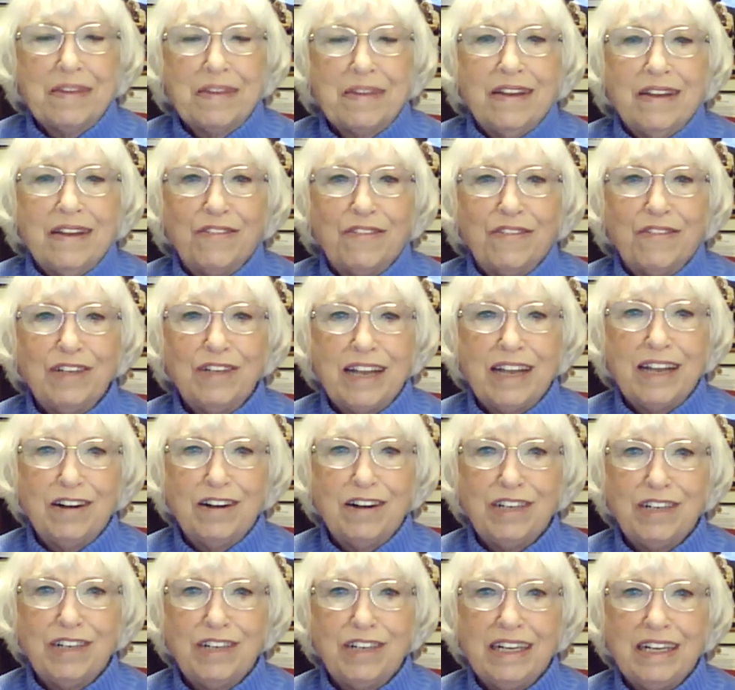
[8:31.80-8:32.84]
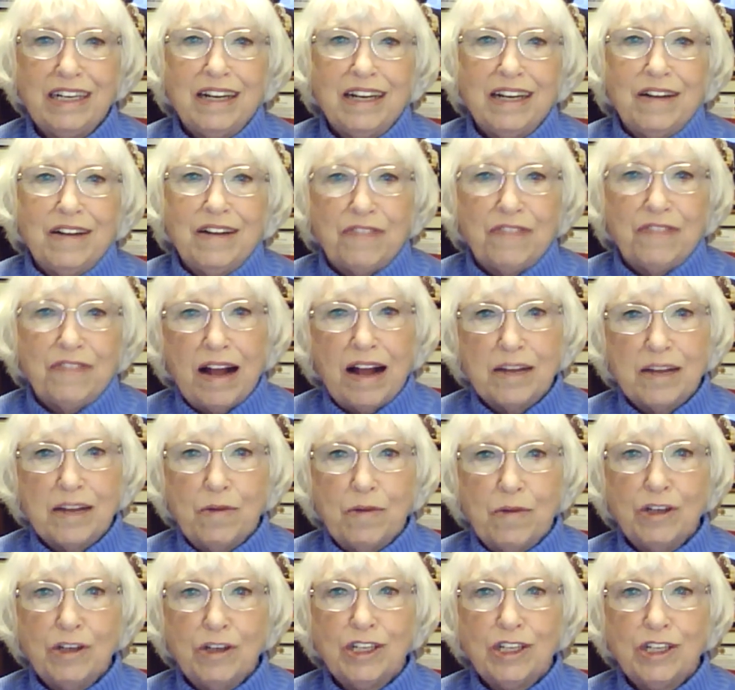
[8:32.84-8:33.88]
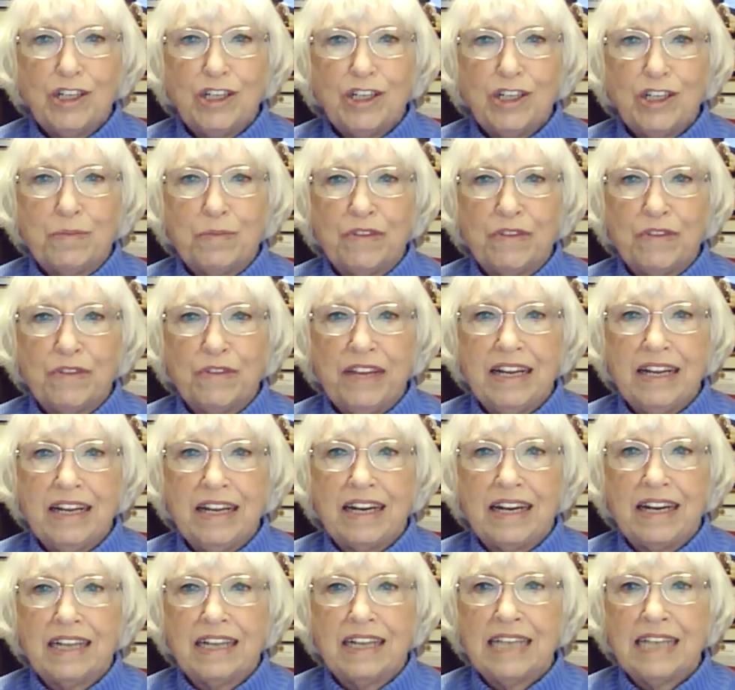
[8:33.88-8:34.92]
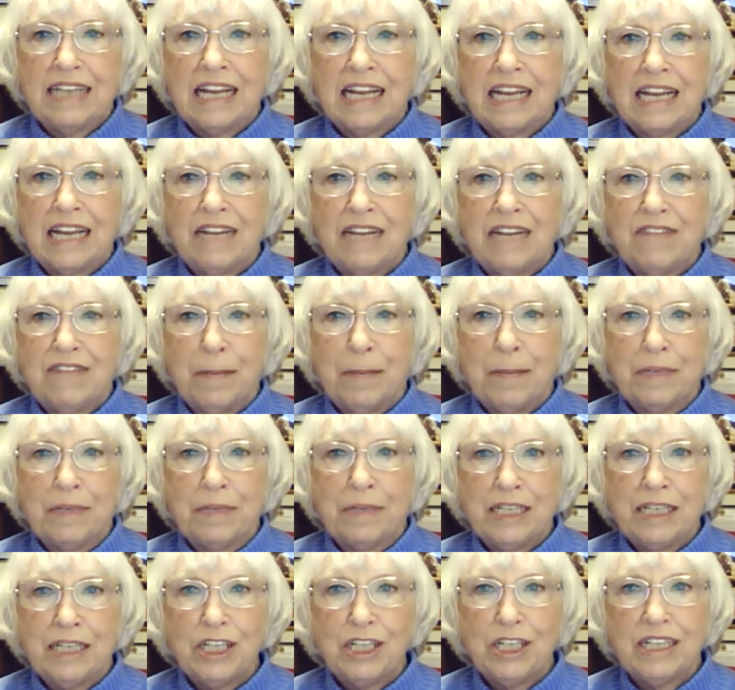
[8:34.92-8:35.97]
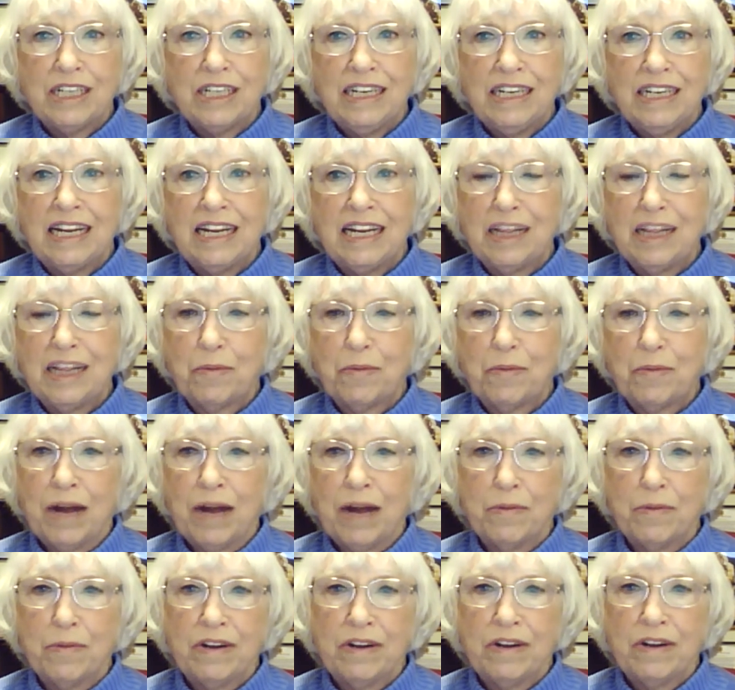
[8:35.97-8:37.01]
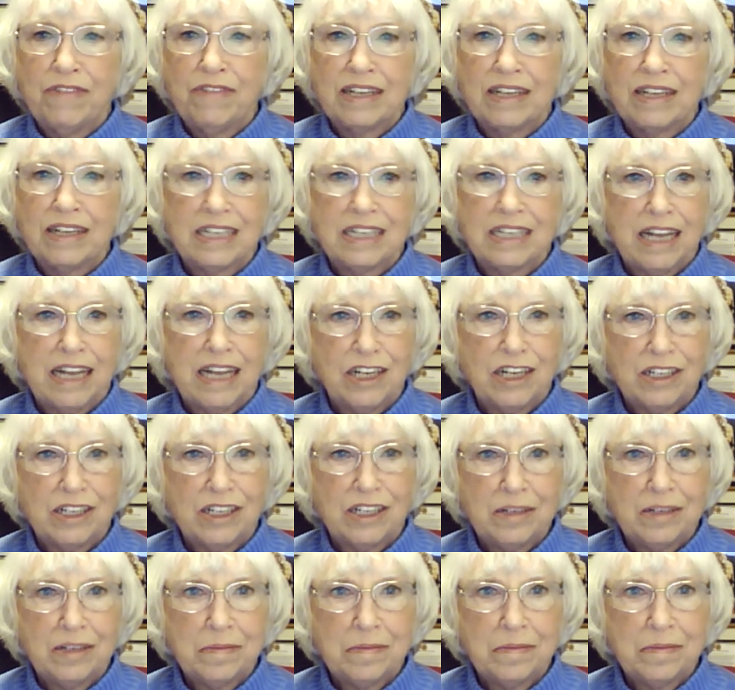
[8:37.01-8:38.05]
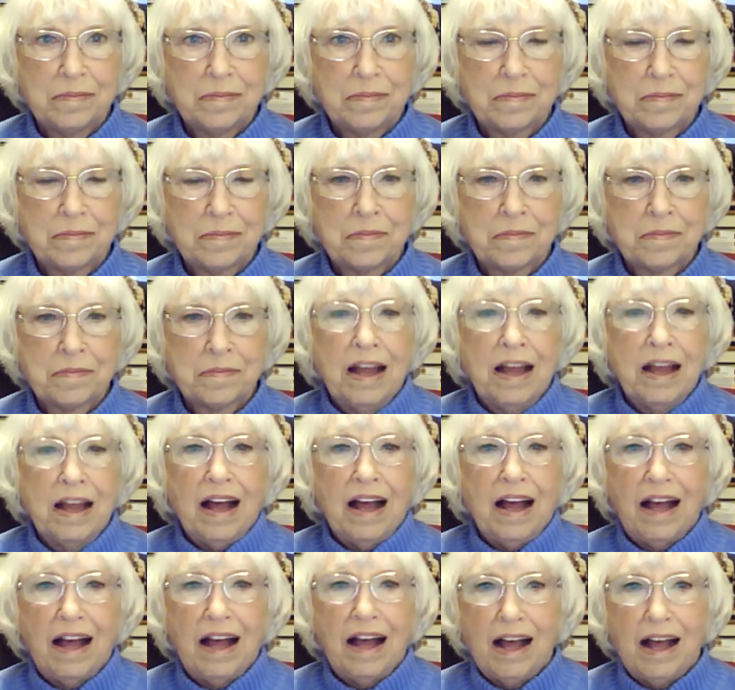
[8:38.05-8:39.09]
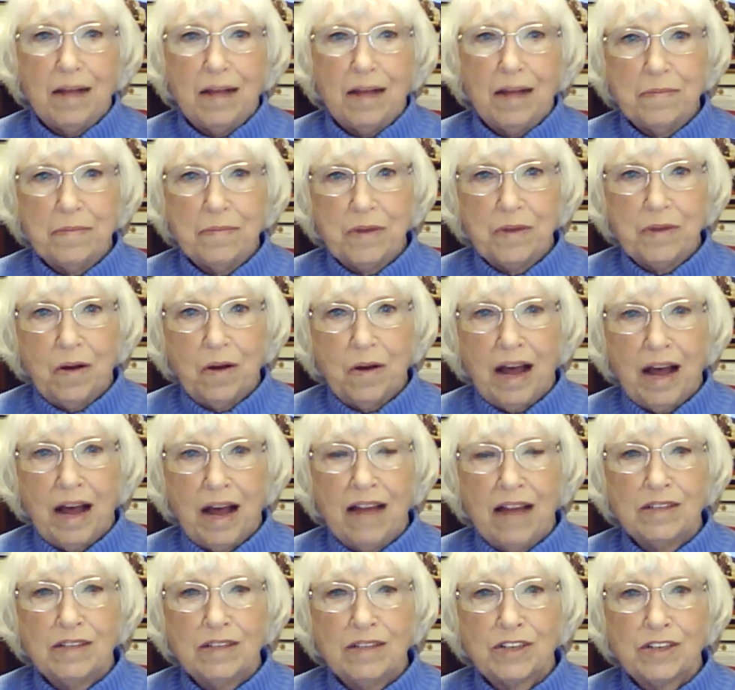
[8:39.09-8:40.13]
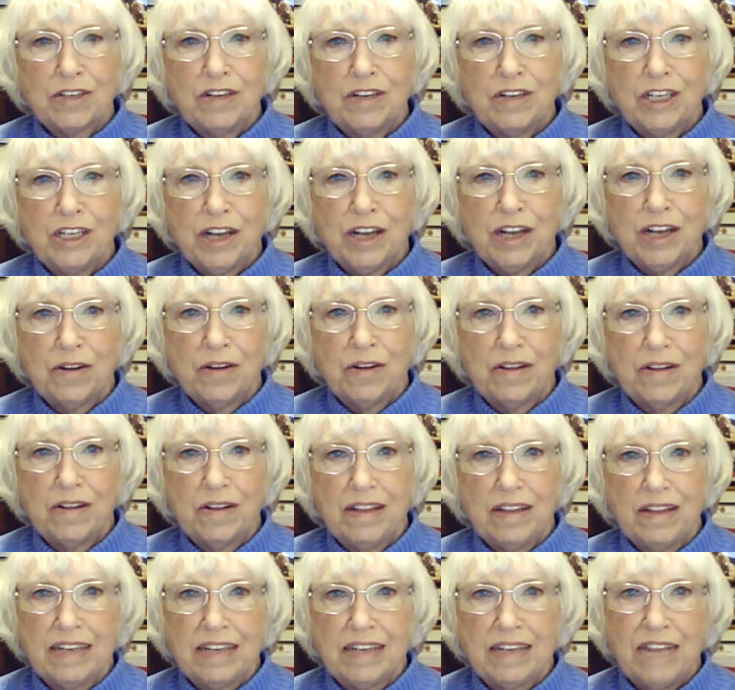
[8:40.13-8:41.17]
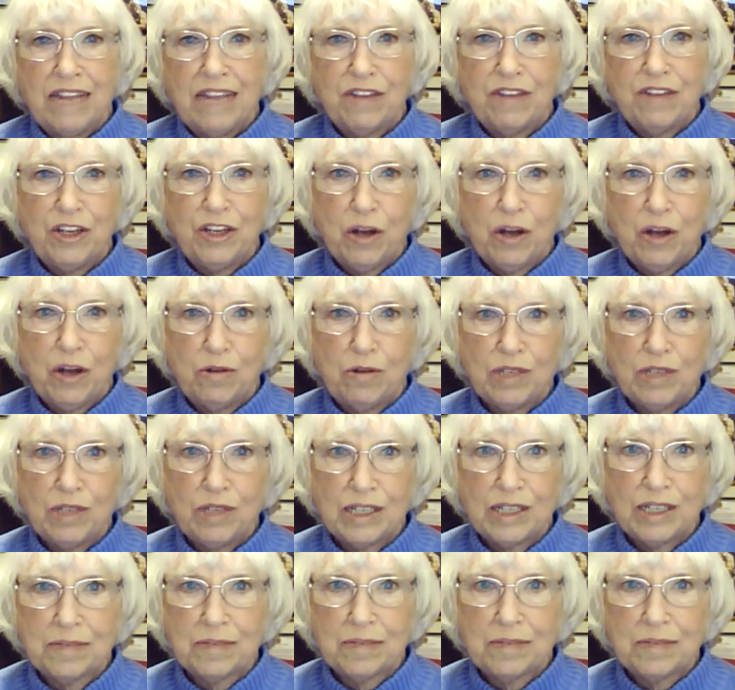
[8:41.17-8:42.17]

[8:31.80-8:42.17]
First Energy filed a motion to prevent executive deposition in the bribery investigation. Ohio's Attorney General, David Yost,